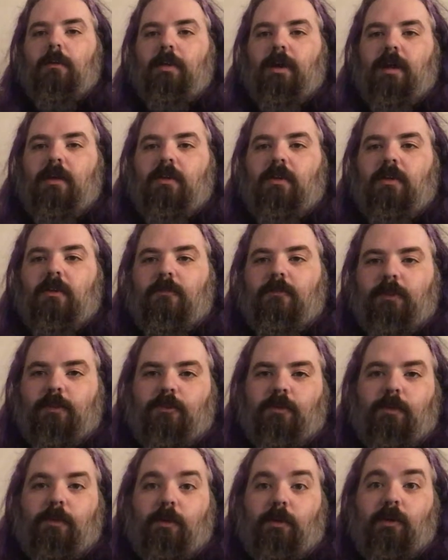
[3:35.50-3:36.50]
But
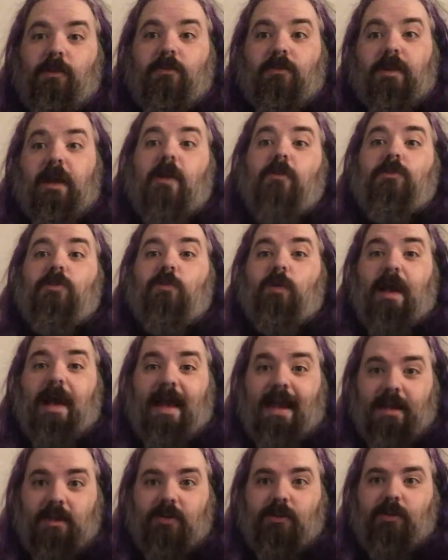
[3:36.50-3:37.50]
victory points are how you
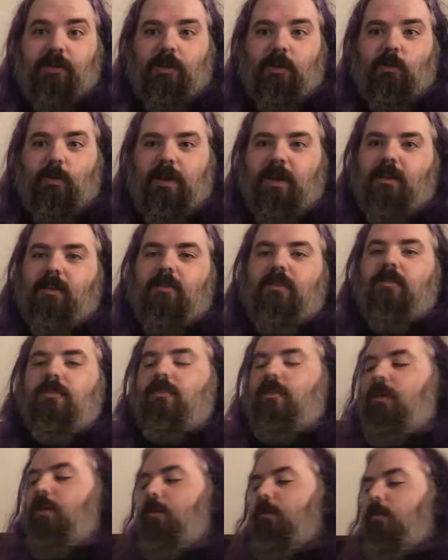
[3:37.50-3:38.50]
actually win,
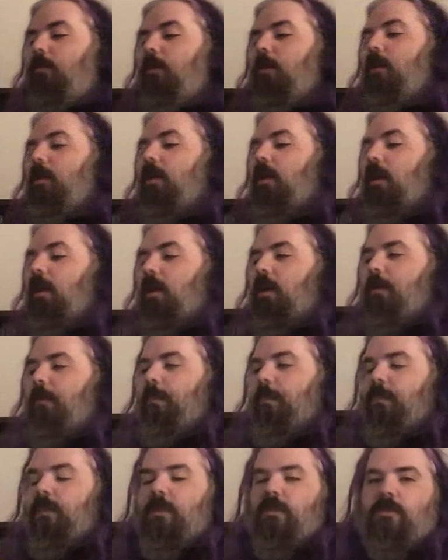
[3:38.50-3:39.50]
so
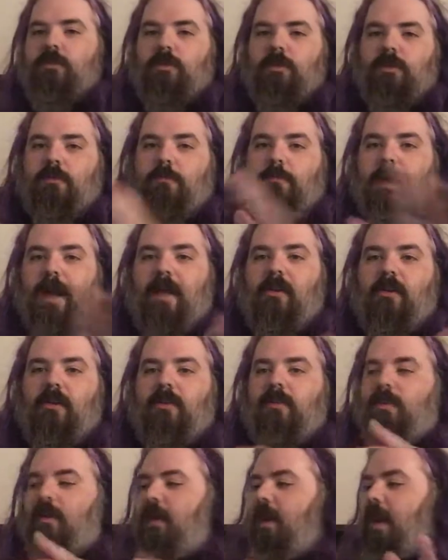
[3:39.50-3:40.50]
there's this
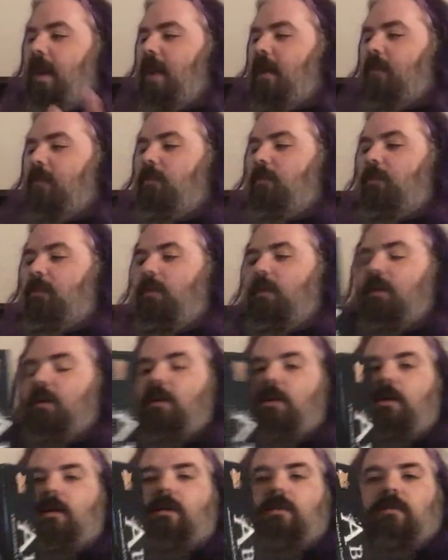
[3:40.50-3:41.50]
balancing act
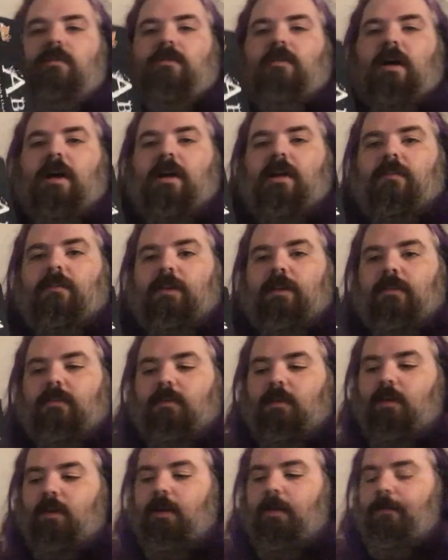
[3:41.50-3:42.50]
inside of
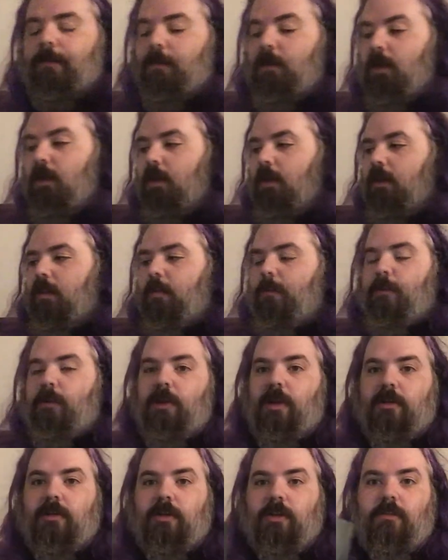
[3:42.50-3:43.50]
it. The
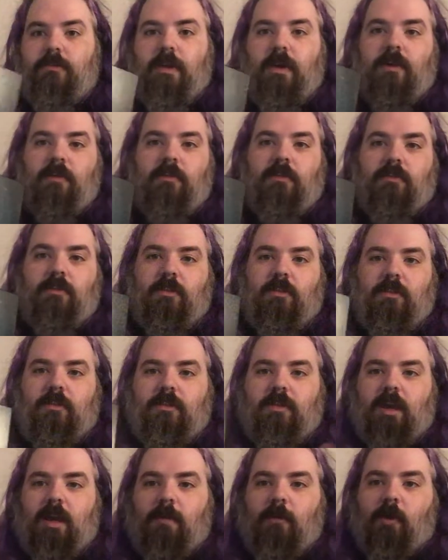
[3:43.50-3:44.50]
production values in
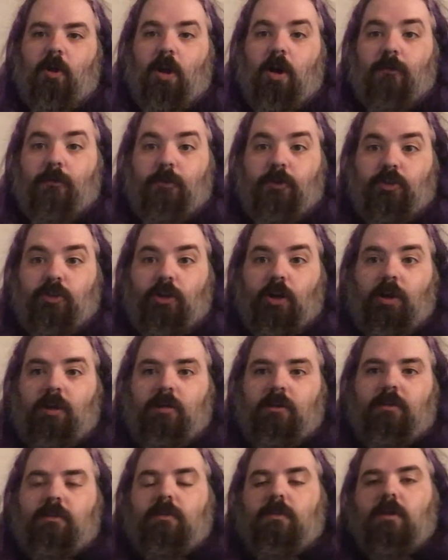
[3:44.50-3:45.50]
this game are off the
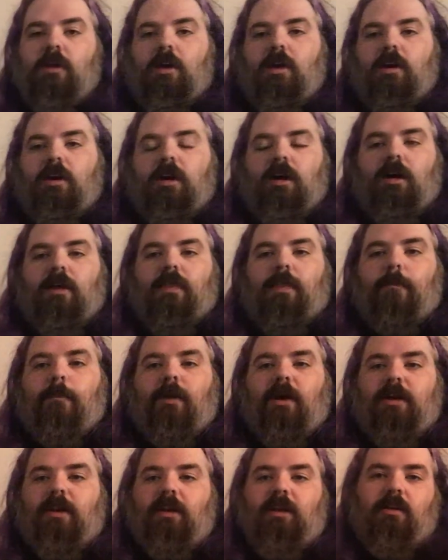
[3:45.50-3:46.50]
charts. The
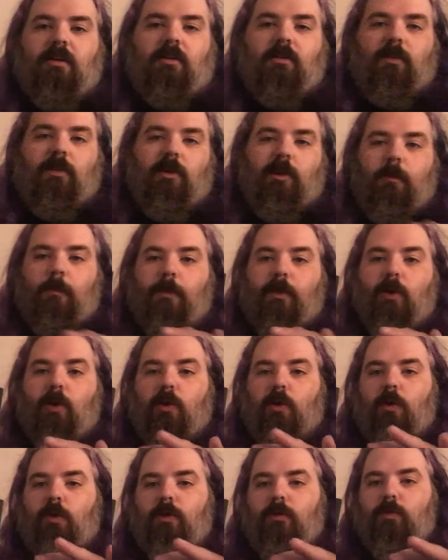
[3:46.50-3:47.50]
money are little
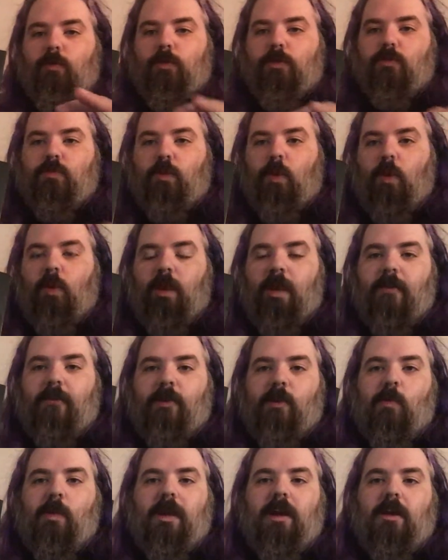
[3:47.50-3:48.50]
pearls, which roll
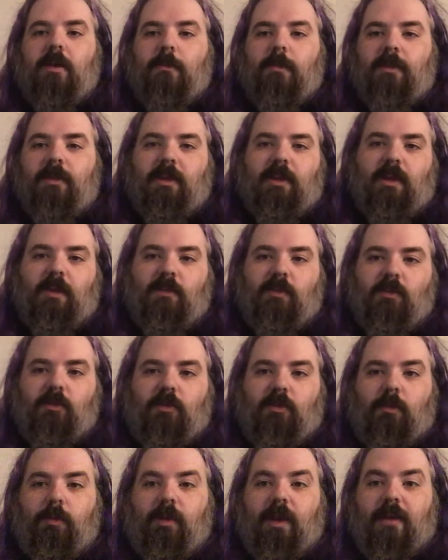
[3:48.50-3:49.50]
everywhere, but they give you
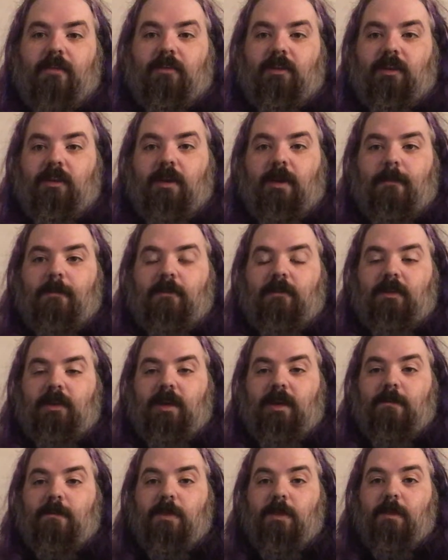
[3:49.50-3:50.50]
little plastic cups to
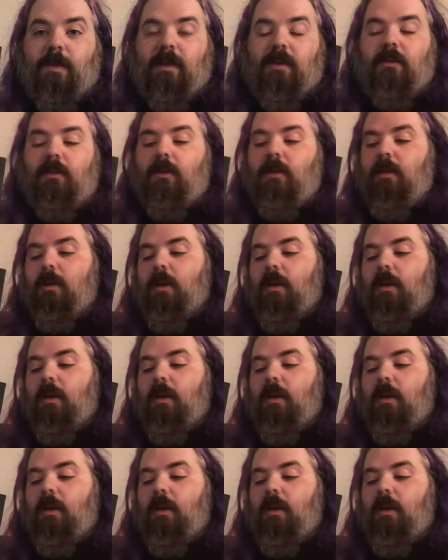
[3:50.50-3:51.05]
keep them in.